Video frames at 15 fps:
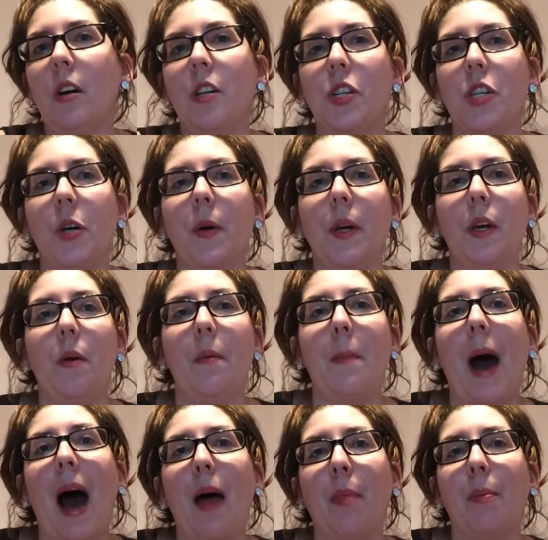showing you
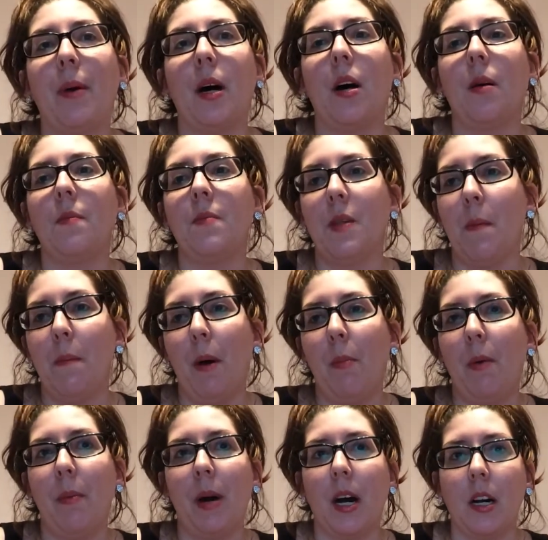bath bombs and
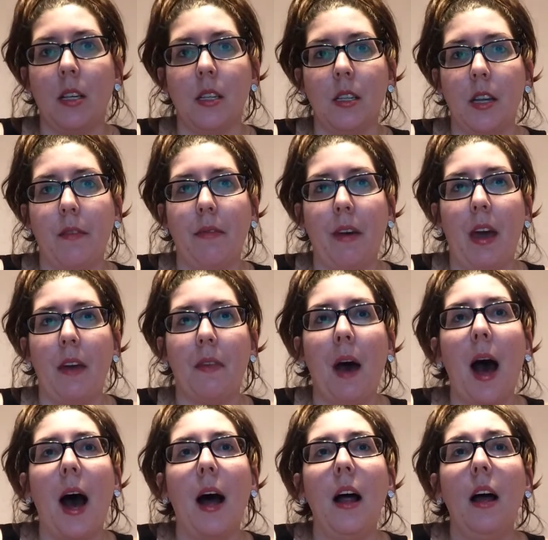bubble bars and stuff like
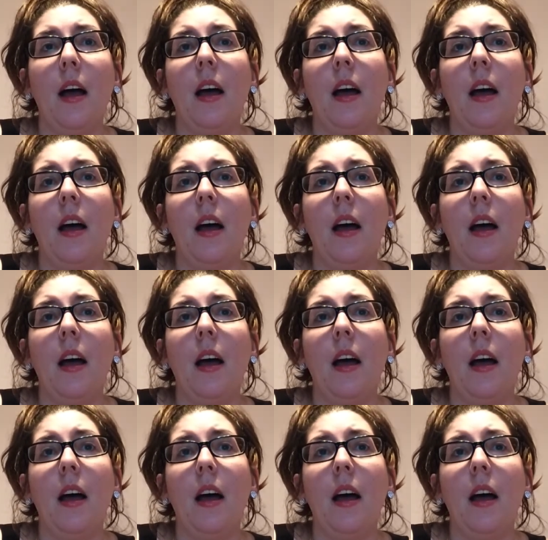that.